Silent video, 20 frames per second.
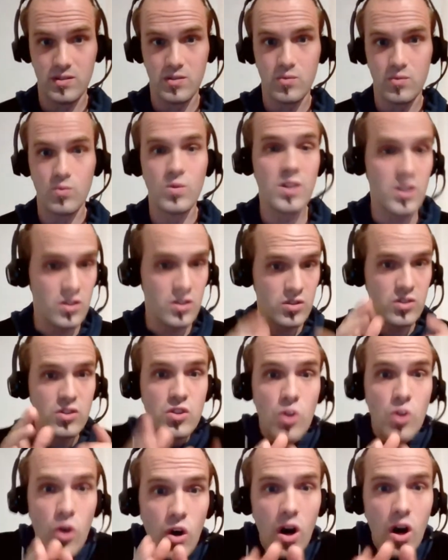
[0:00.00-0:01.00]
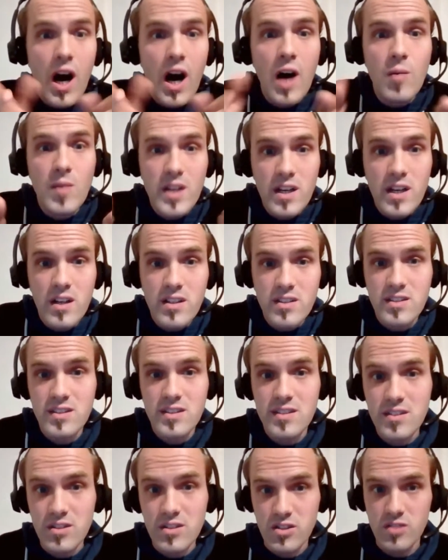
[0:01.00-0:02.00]
where you're not harming other
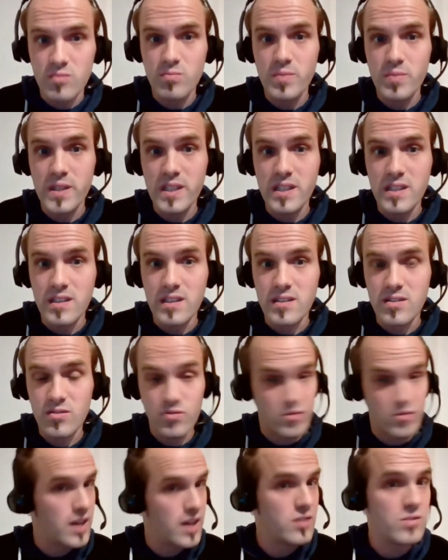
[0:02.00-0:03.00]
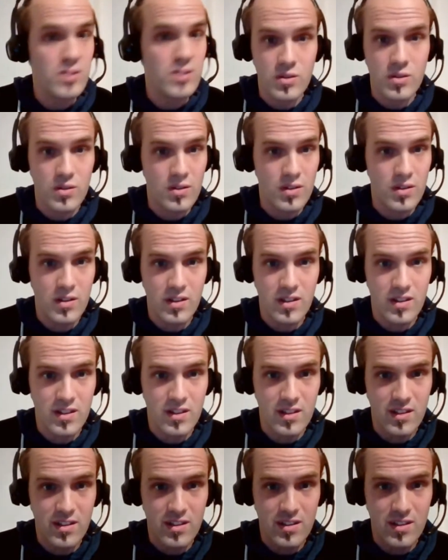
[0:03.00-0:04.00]
sentient beings around you,
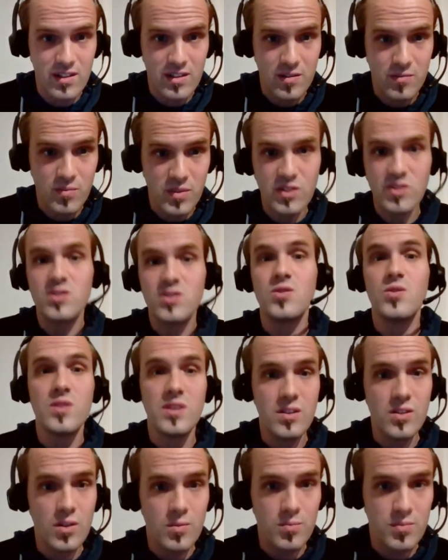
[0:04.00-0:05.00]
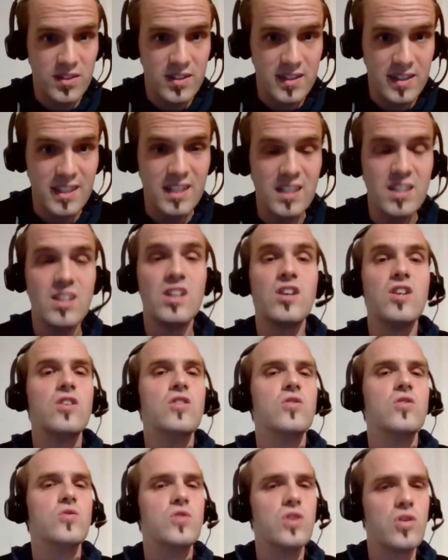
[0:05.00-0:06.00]
but you're doing the opposite.
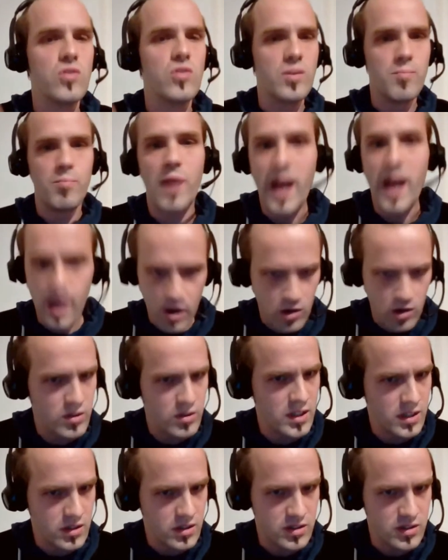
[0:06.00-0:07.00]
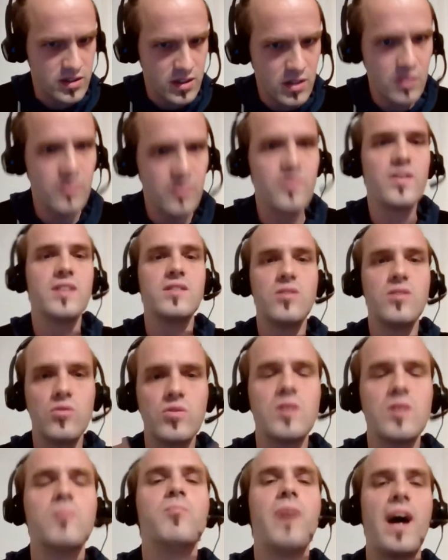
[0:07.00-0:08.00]
You're empowering yourself and you're
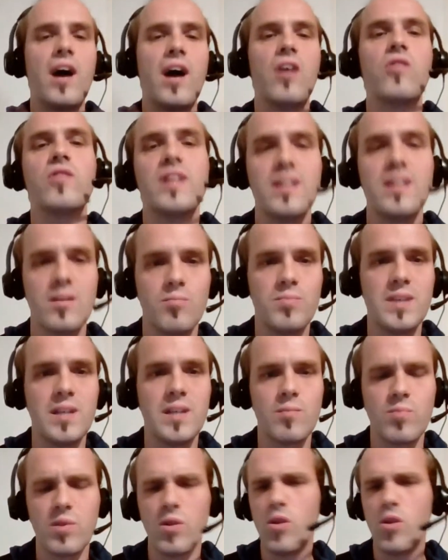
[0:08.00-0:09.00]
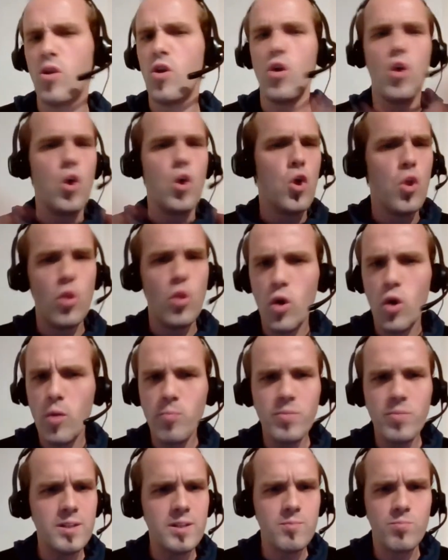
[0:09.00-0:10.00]
empowering the people, not
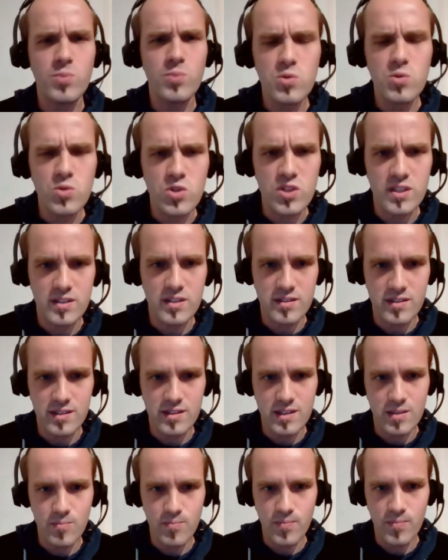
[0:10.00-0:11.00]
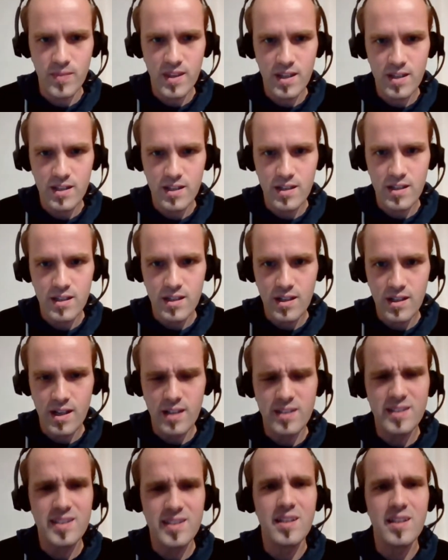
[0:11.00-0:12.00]
by bullshitting them
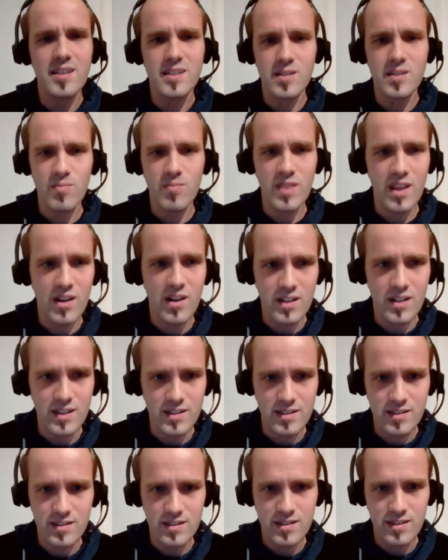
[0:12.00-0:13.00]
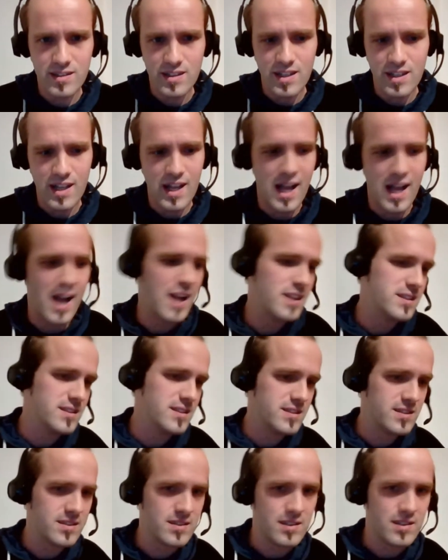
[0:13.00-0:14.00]
and telling them lies and